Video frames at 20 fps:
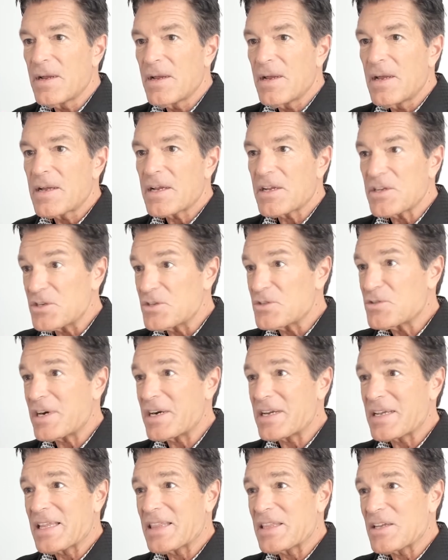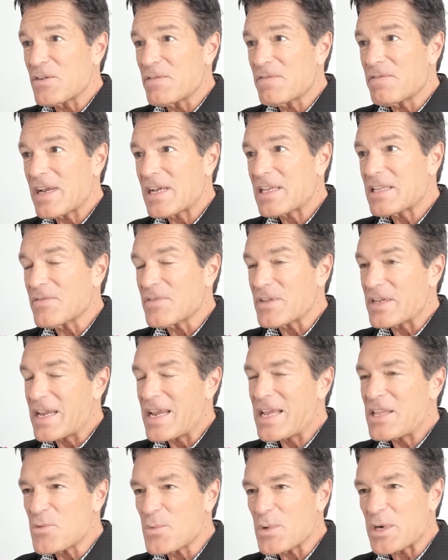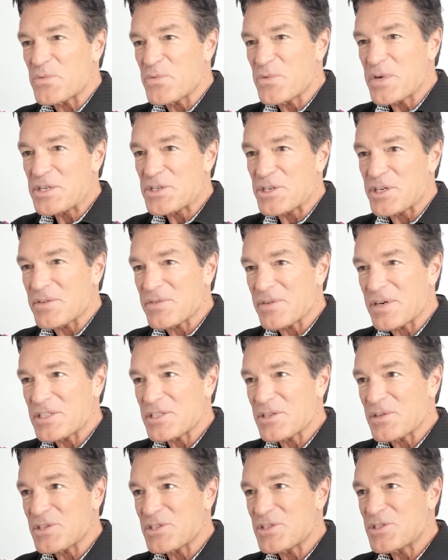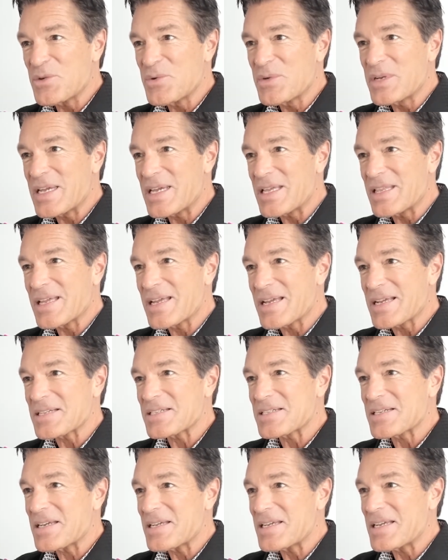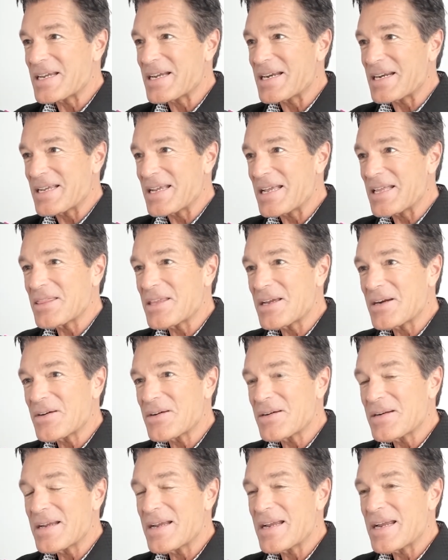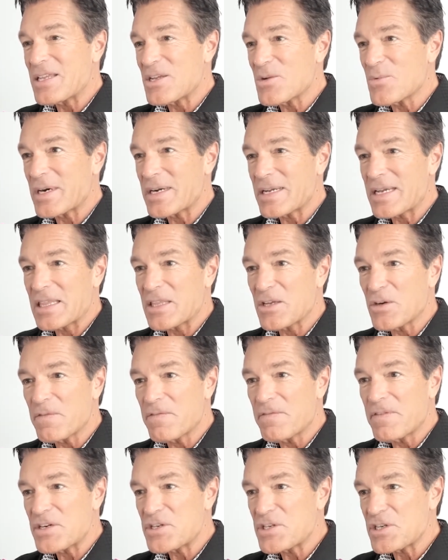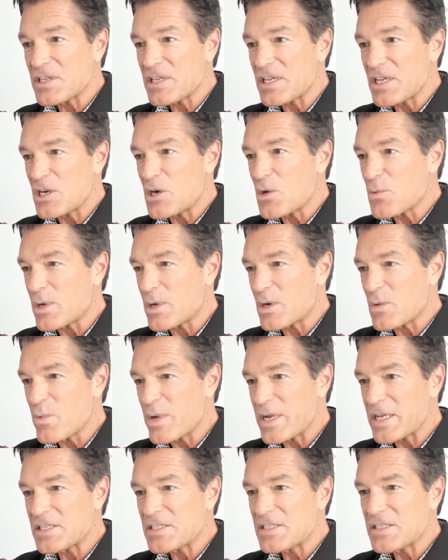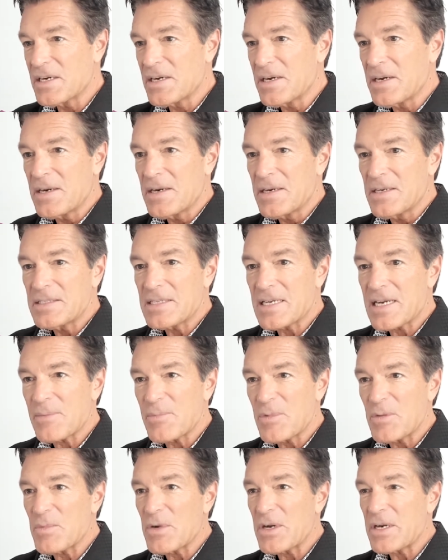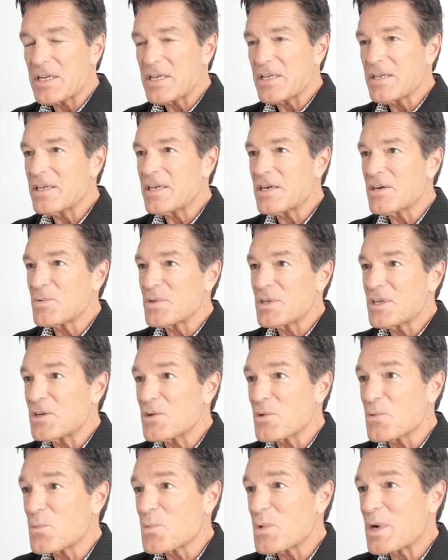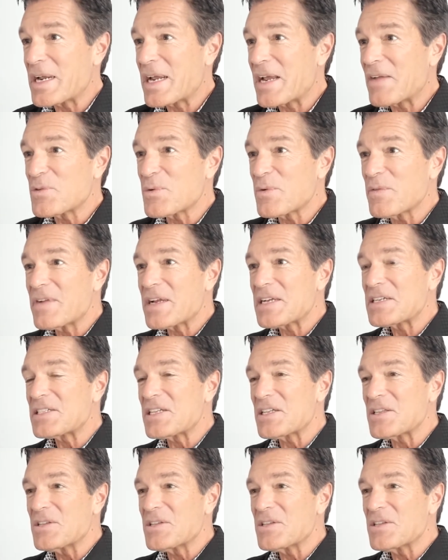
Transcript: because you're trying to get there effectively and you want to reach it, right? So there's two key things. You got to get there and you want to get there efficiently. You don't want to waste time and money. You don't want to have to invest in